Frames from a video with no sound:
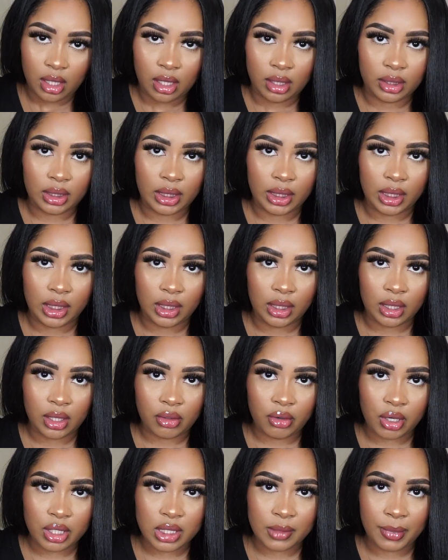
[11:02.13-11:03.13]
the
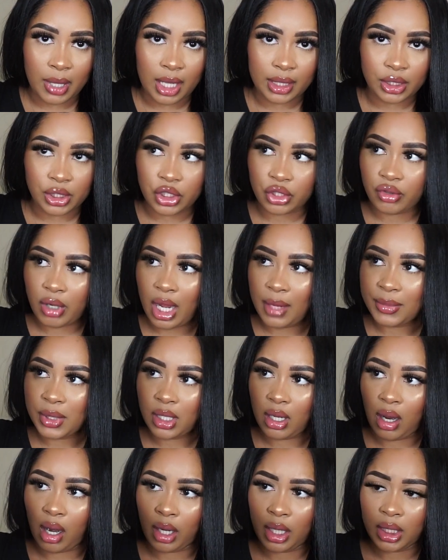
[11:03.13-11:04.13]
crossbody straps
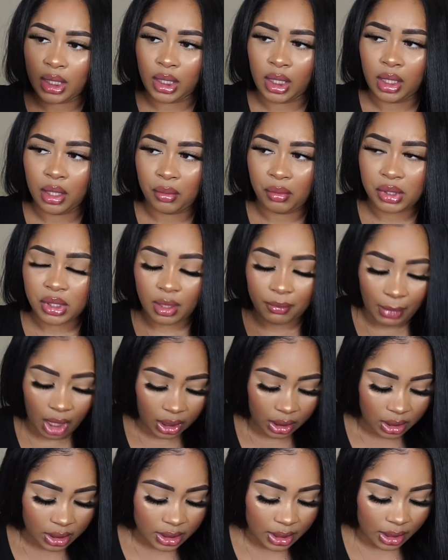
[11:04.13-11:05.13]
are in here, which I'm not
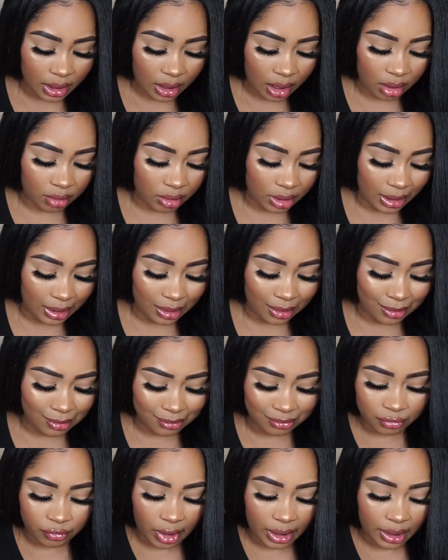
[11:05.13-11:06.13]
gonna take out
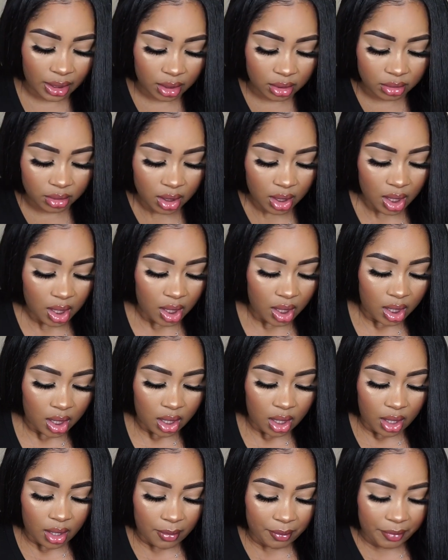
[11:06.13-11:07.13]
right now.
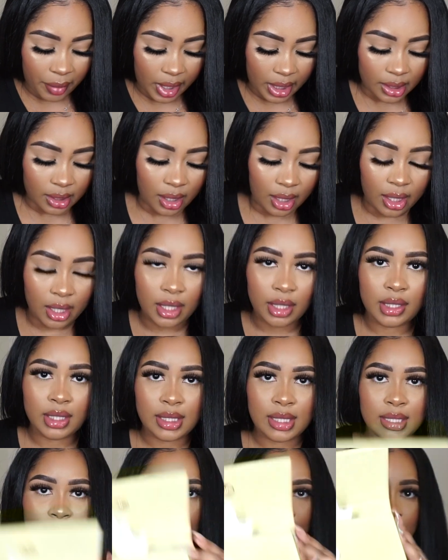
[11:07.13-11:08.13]
But
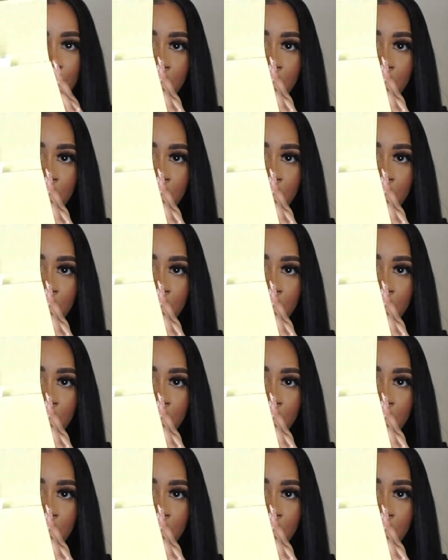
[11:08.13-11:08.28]
this is how